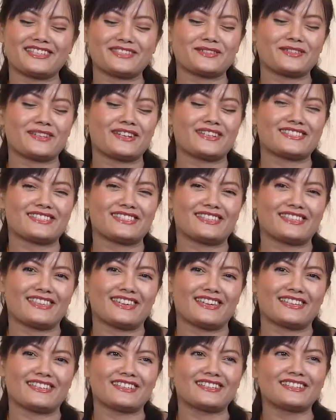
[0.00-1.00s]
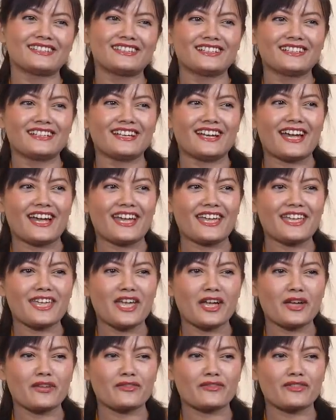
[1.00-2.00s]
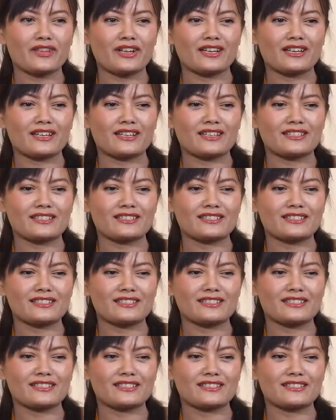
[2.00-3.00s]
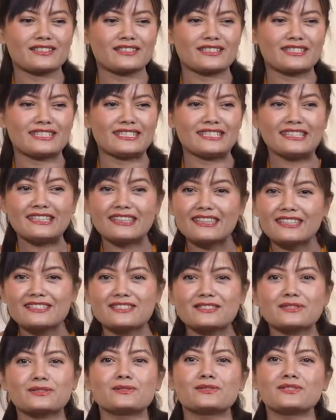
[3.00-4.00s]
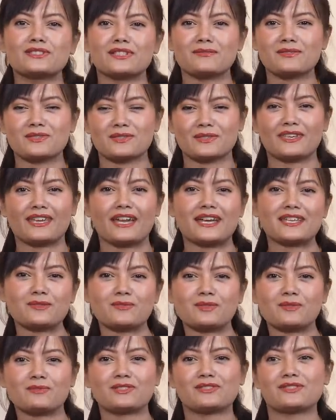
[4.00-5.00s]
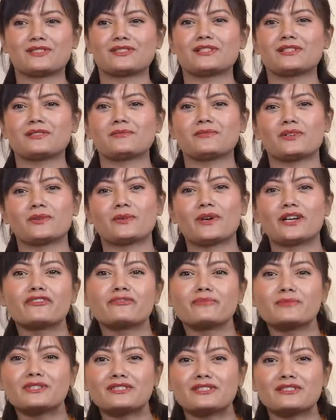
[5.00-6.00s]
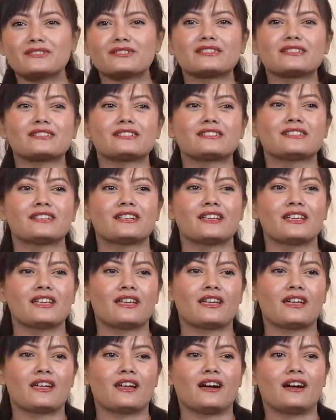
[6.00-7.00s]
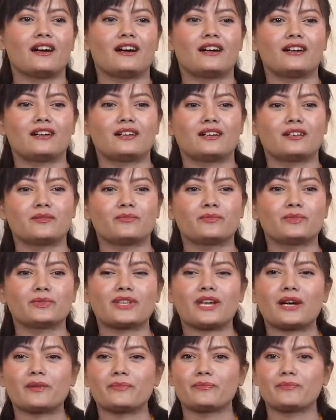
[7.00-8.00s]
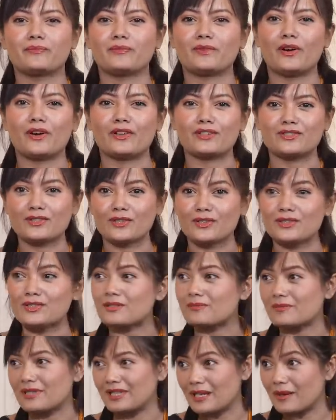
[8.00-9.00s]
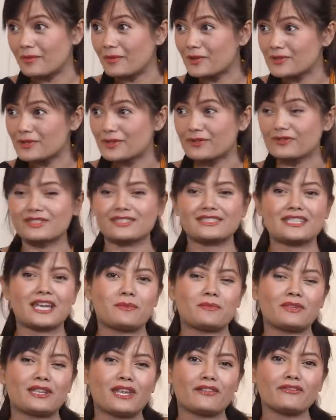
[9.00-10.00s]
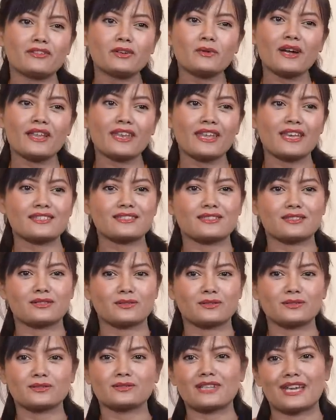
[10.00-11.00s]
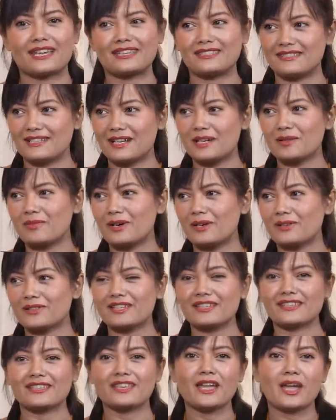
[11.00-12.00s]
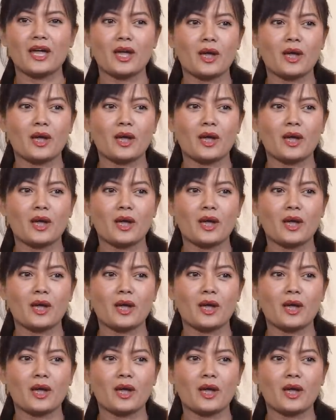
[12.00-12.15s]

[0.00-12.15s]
Thanks for asking that. I have seen these two terms, okay, husband material, wife material, put up on social media most of the time. And everyone has their own idea about it.